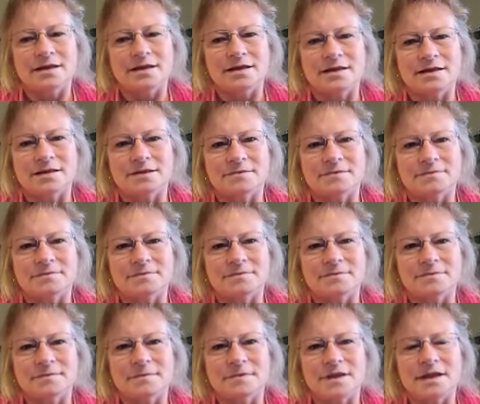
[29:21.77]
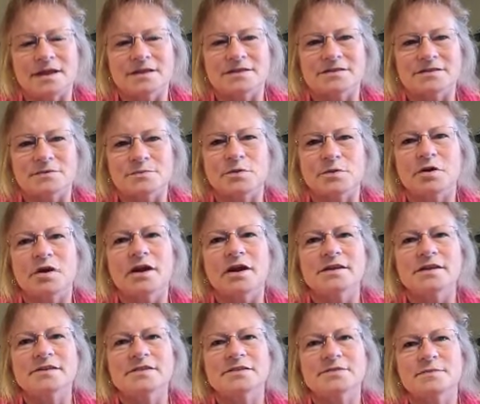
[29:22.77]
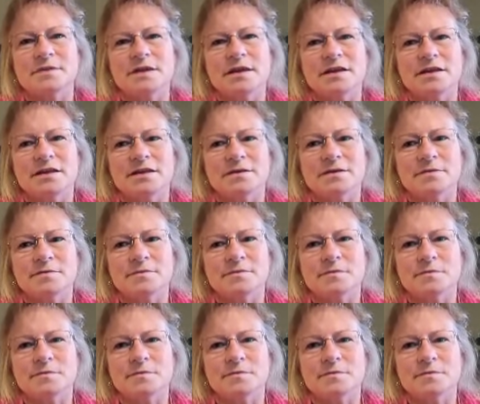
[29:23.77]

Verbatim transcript: um, has surprised me